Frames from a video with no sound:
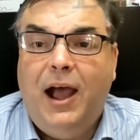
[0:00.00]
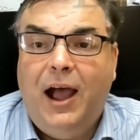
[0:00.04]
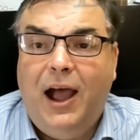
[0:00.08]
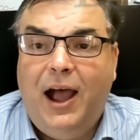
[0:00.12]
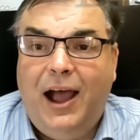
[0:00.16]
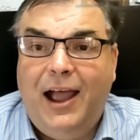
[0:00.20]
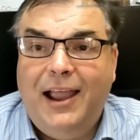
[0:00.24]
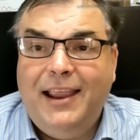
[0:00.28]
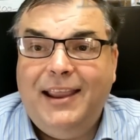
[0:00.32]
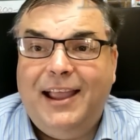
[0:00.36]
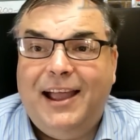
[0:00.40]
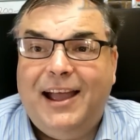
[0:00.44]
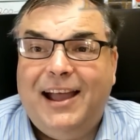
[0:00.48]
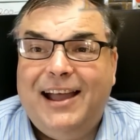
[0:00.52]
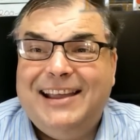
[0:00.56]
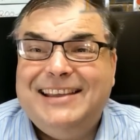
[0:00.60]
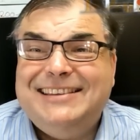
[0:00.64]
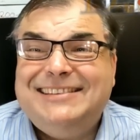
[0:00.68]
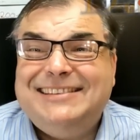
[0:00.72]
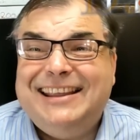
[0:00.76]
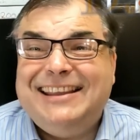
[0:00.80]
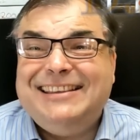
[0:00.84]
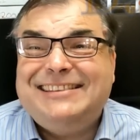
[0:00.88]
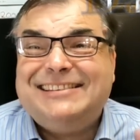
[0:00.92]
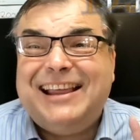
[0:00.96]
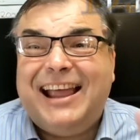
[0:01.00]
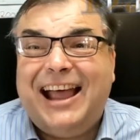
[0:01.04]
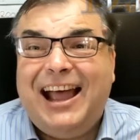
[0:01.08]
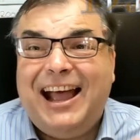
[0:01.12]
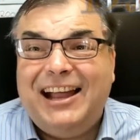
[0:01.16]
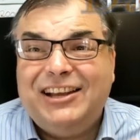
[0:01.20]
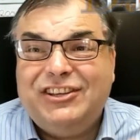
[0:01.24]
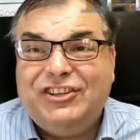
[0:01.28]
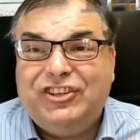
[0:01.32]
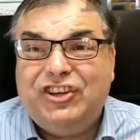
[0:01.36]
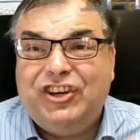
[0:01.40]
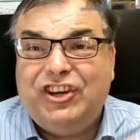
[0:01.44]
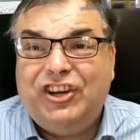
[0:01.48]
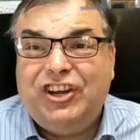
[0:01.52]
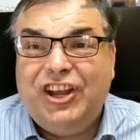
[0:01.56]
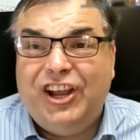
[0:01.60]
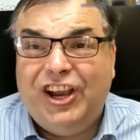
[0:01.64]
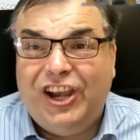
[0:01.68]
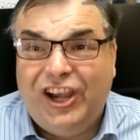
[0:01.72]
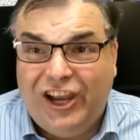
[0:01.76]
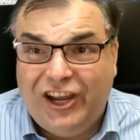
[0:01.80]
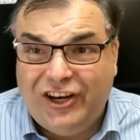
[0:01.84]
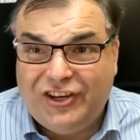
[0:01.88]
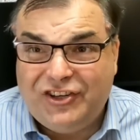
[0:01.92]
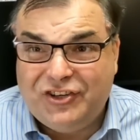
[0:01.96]
Hi guys, it's Archie
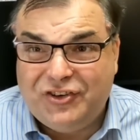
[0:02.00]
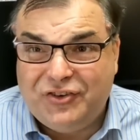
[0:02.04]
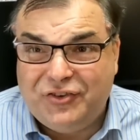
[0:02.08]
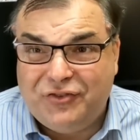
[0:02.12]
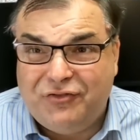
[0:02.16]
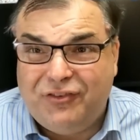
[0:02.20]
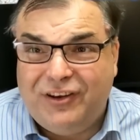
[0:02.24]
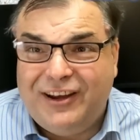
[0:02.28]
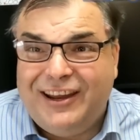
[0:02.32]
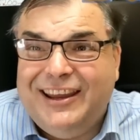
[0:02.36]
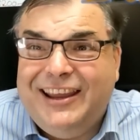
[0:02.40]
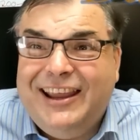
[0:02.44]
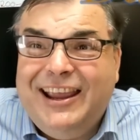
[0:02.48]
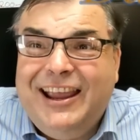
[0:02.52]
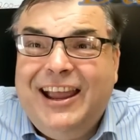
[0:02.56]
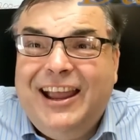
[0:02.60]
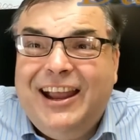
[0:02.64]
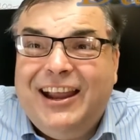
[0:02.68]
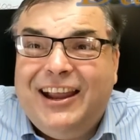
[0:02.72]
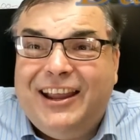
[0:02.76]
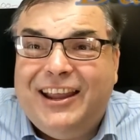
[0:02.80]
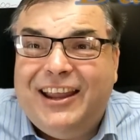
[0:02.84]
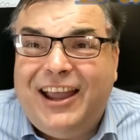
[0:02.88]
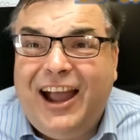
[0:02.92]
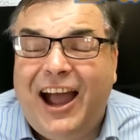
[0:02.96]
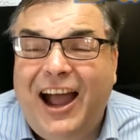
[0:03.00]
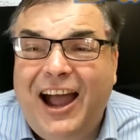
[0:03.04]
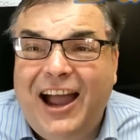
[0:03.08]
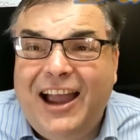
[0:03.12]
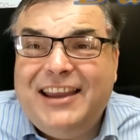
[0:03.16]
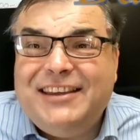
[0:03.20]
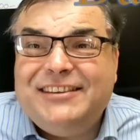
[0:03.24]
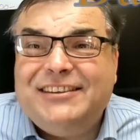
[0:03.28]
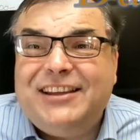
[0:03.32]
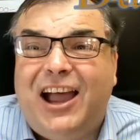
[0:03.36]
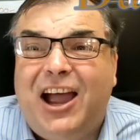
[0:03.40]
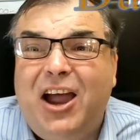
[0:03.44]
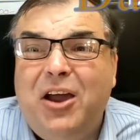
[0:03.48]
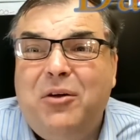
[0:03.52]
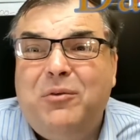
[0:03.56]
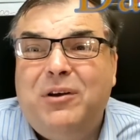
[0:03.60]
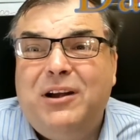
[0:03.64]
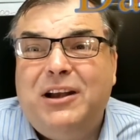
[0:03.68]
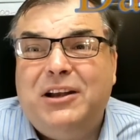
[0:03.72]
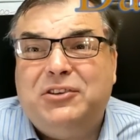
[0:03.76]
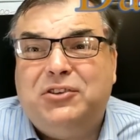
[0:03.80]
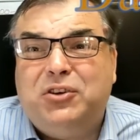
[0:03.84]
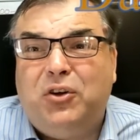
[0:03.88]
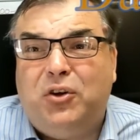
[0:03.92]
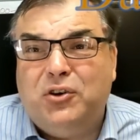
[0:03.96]
Luxury. Guys, I
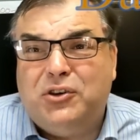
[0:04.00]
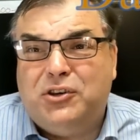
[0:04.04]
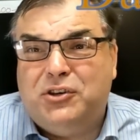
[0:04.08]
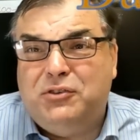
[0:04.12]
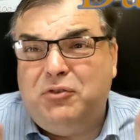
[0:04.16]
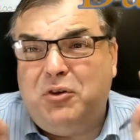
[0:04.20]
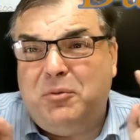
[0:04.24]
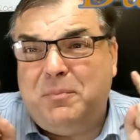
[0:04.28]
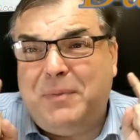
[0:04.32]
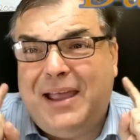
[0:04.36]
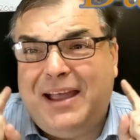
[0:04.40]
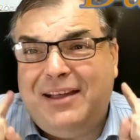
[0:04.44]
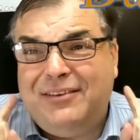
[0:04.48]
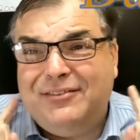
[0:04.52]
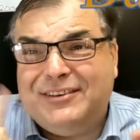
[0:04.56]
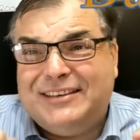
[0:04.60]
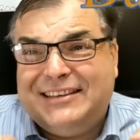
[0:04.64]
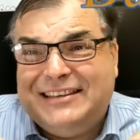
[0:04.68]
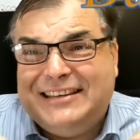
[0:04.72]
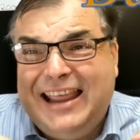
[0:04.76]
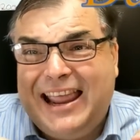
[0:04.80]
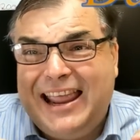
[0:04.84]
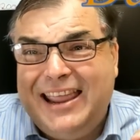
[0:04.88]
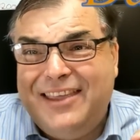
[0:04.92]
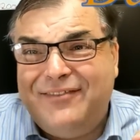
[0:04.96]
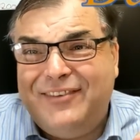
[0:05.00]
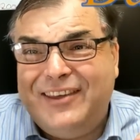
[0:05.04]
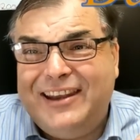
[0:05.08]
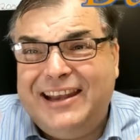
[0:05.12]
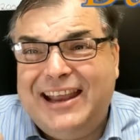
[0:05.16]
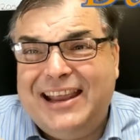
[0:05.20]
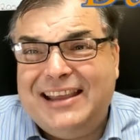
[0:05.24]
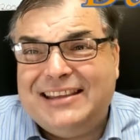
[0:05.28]
want to talk to you about David